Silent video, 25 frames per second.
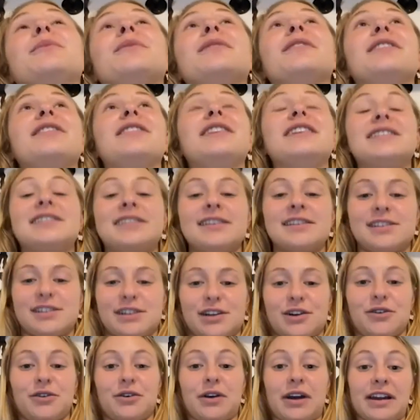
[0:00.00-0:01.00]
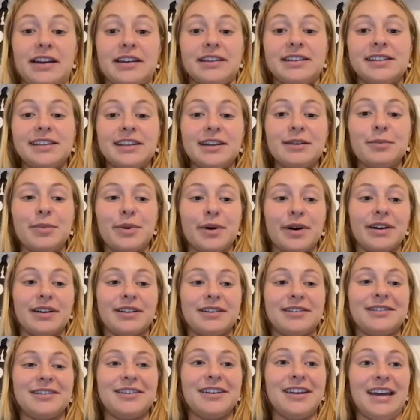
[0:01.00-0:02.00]
this is crazy, but
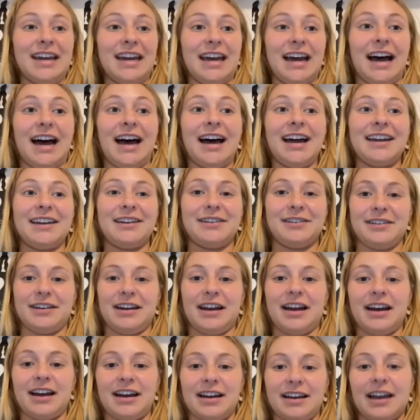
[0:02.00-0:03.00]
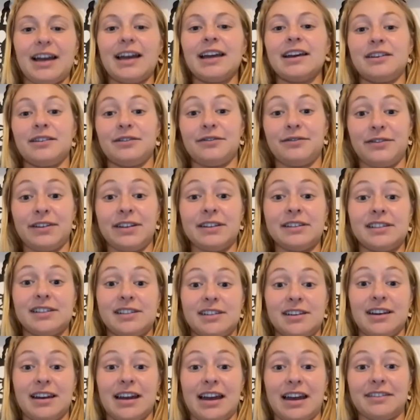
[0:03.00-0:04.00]
I I had a
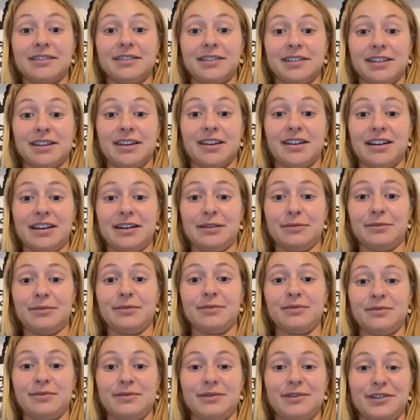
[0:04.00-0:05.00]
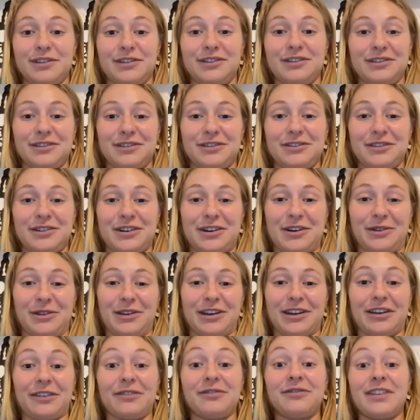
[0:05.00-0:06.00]
Finsta at the time,
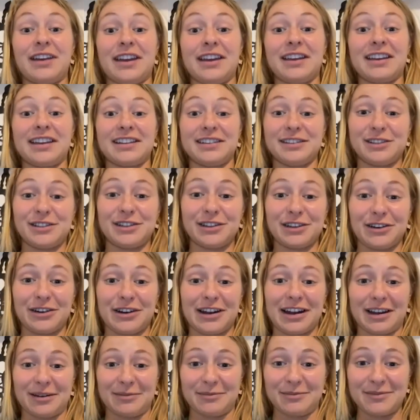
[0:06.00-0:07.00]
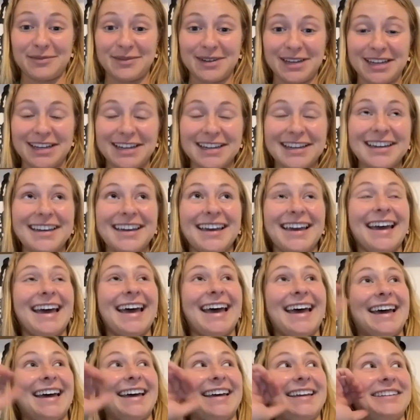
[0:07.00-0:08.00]
like a fake Instagram,
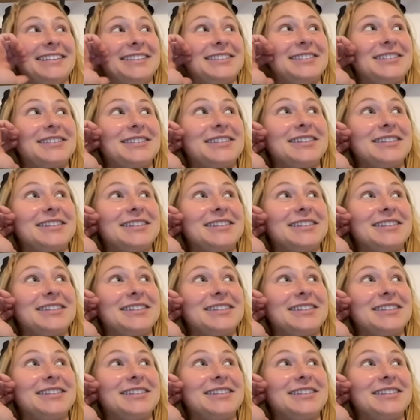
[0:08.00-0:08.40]
and